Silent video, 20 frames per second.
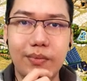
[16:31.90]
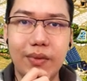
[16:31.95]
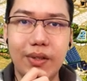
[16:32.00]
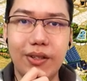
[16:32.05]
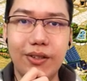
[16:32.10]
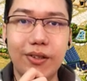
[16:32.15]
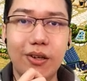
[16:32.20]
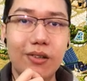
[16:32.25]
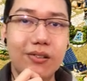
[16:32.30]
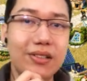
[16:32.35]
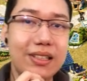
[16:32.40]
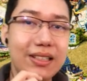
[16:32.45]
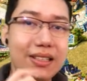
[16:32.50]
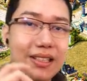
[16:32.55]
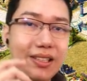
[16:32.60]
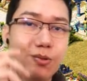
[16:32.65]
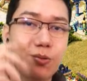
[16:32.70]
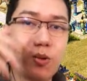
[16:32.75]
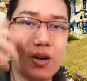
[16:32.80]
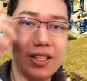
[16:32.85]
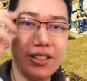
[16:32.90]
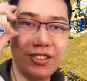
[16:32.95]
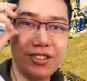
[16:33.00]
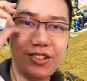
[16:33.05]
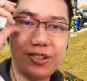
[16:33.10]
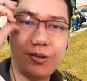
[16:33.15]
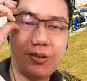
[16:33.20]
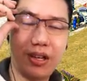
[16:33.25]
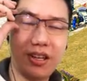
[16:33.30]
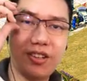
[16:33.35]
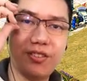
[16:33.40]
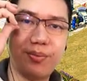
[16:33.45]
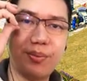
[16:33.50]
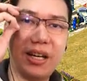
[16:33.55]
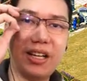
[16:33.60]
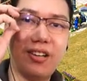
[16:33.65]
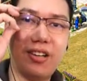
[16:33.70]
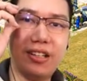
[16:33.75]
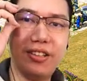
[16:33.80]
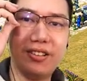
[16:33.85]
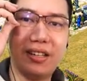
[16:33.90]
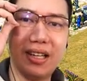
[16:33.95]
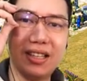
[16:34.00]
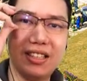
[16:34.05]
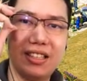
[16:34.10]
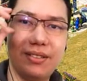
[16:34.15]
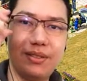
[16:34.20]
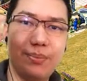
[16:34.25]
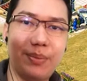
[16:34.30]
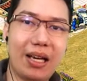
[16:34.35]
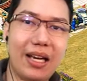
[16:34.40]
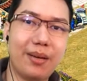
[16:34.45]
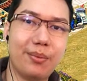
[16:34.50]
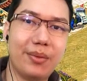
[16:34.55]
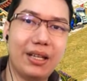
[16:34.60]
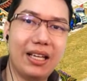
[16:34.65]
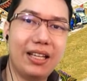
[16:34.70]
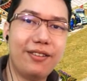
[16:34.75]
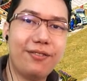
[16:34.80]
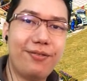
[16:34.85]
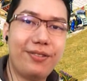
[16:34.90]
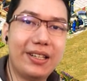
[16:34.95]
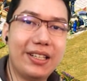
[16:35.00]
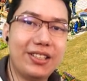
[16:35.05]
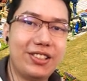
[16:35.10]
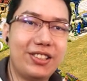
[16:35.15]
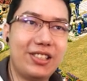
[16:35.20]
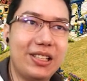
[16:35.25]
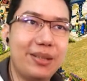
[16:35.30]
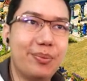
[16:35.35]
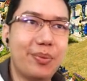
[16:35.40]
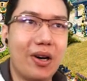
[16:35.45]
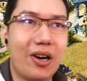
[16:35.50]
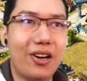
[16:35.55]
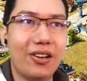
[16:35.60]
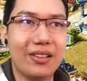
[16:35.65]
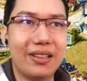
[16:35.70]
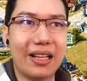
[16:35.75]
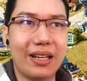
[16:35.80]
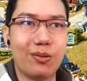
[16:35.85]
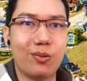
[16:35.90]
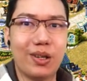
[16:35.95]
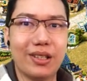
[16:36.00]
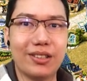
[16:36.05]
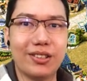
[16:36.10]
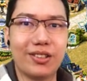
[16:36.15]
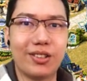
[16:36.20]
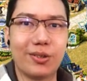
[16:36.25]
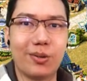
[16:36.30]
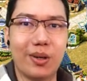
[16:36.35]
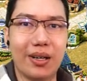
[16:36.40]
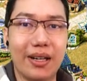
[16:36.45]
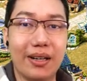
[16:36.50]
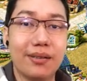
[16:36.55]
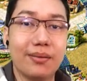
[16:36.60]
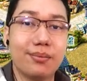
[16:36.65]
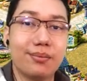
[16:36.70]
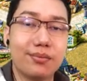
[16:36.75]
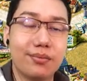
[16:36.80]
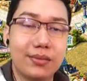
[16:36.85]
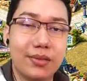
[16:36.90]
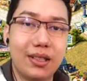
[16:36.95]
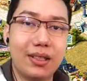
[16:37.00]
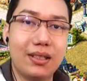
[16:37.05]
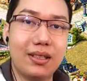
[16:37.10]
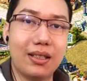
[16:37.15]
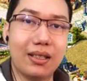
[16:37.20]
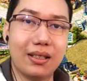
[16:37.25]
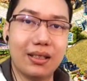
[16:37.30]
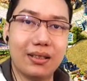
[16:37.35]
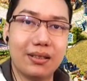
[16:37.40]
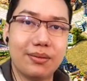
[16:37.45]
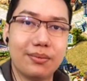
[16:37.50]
You only need one square of meadow and you can spam infinite sheep on that one square. Huh.